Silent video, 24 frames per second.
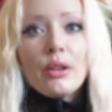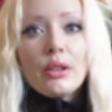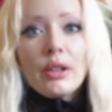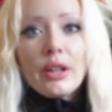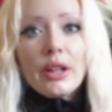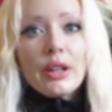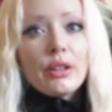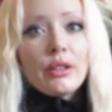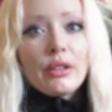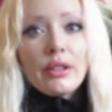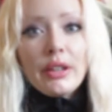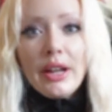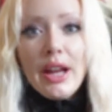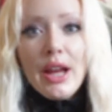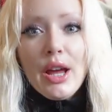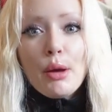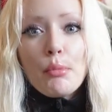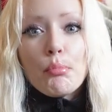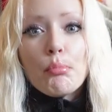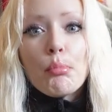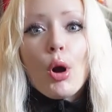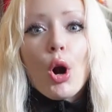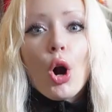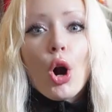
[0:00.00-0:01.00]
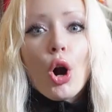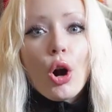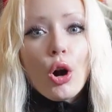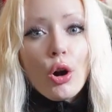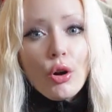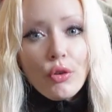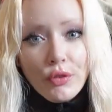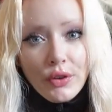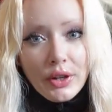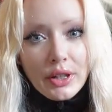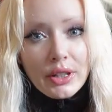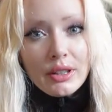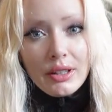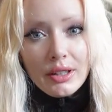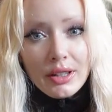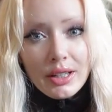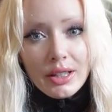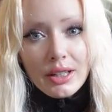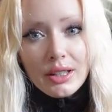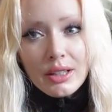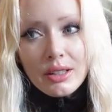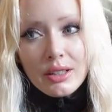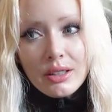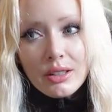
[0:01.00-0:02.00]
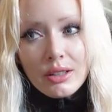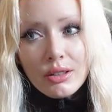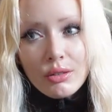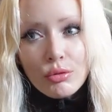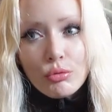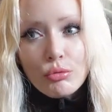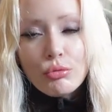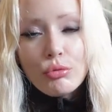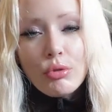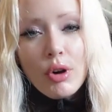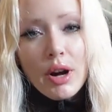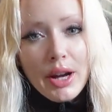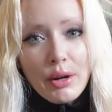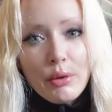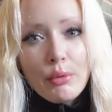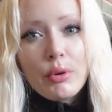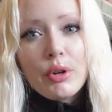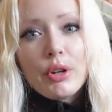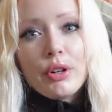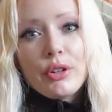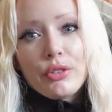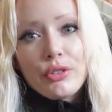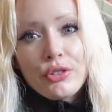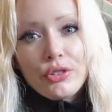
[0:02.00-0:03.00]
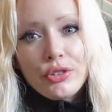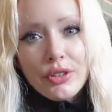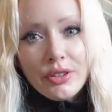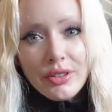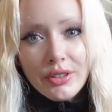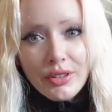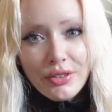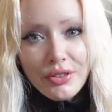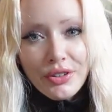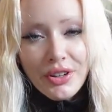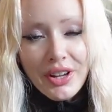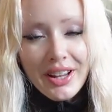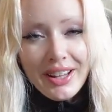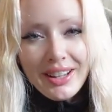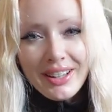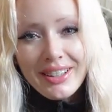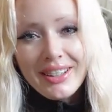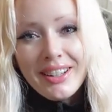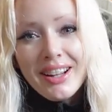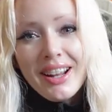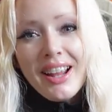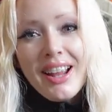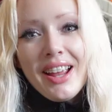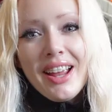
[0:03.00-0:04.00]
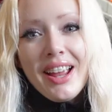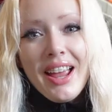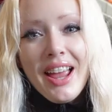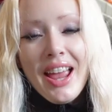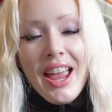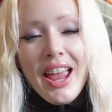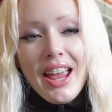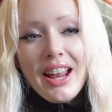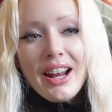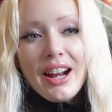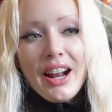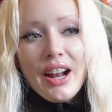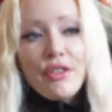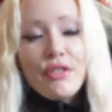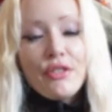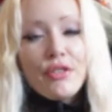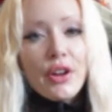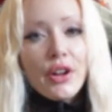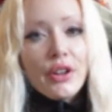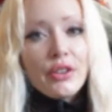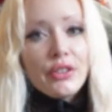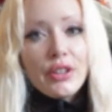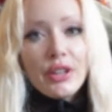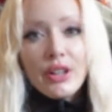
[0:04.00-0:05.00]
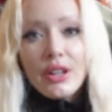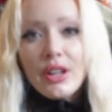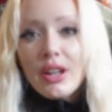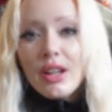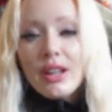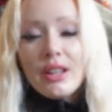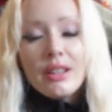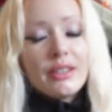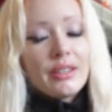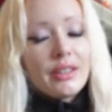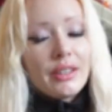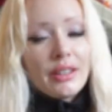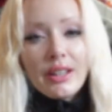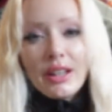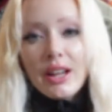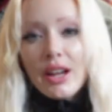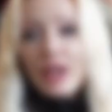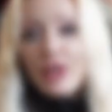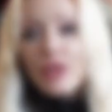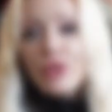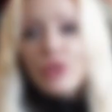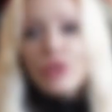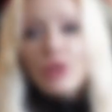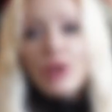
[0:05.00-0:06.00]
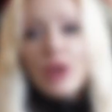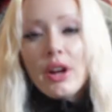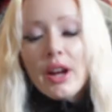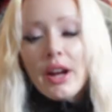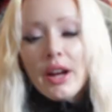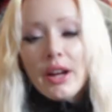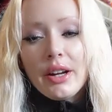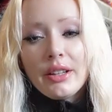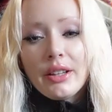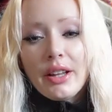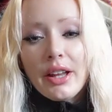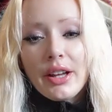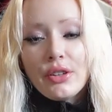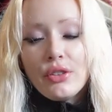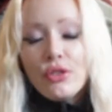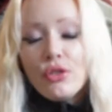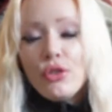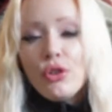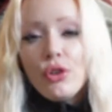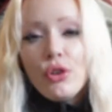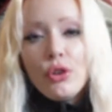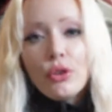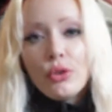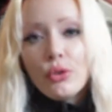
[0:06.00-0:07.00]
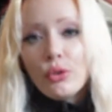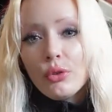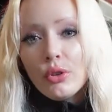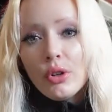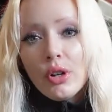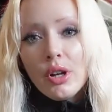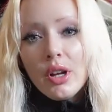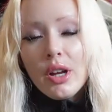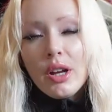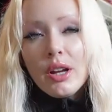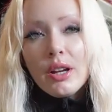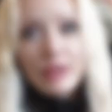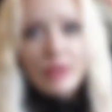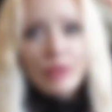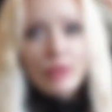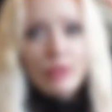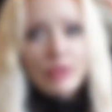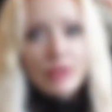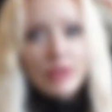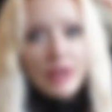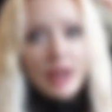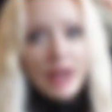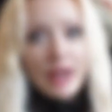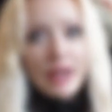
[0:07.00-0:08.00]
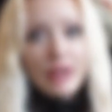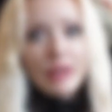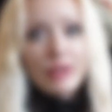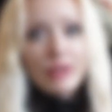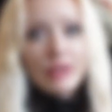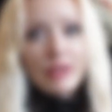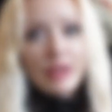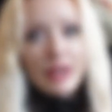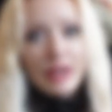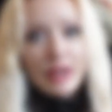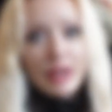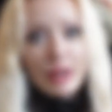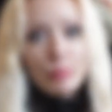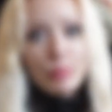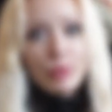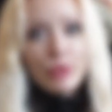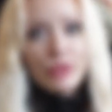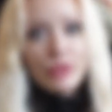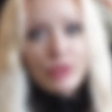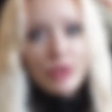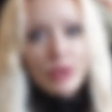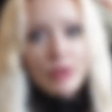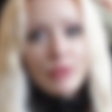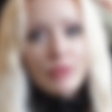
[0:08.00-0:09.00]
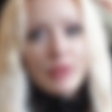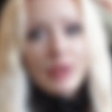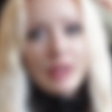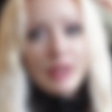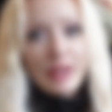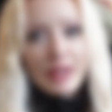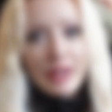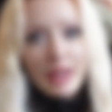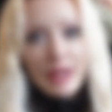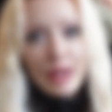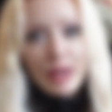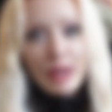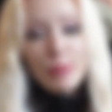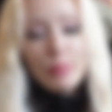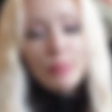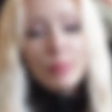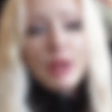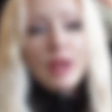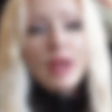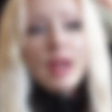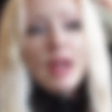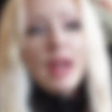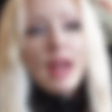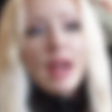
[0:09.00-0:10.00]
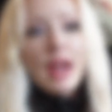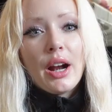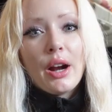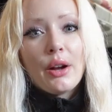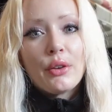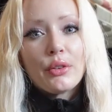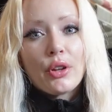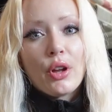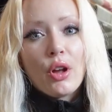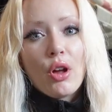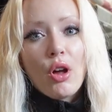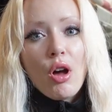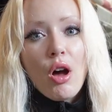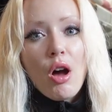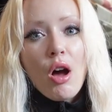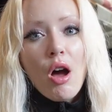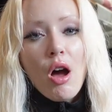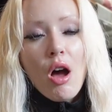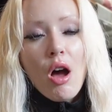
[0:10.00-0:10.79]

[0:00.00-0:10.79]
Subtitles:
literally hit perfectly right where it shouldn't have hit, and I felt it instantly. I like knew because the retainers like kind of pushed into my like hip, and I was all,